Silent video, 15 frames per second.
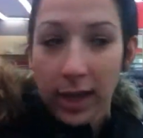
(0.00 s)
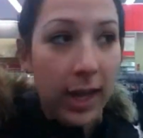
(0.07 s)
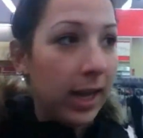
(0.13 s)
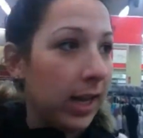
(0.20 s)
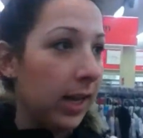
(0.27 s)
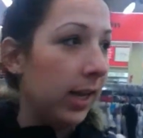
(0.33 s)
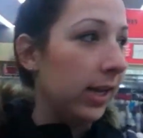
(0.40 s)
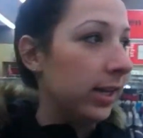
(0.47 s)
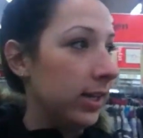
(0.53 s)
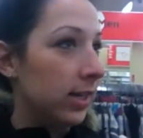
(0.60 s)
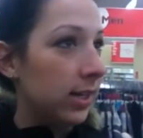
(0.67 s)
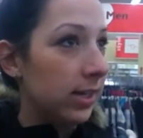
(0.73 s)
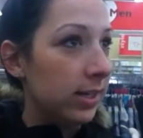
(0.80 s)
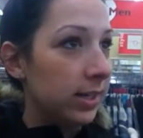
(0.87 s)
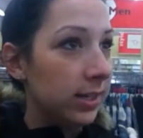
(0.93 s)

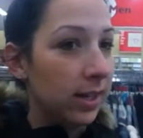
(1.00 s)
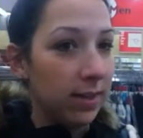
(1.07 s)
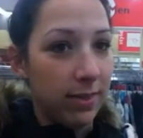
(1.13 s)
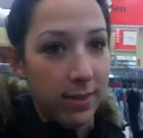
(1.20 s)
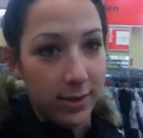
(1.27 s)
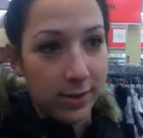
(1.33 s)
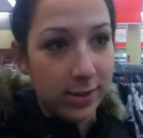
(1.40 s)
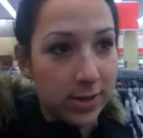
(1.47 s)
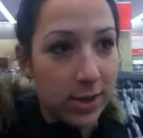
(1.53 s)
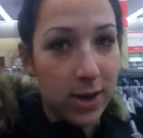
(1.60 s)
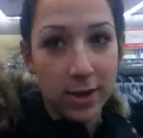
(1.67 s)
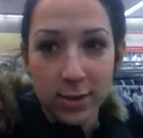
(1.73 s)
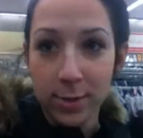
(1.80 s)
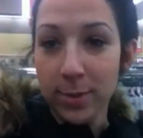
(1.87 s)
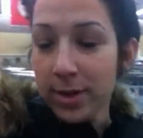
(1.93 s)
And there's
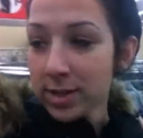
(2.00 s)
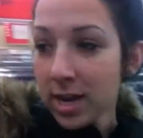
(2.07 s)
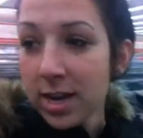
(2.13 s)
not too much.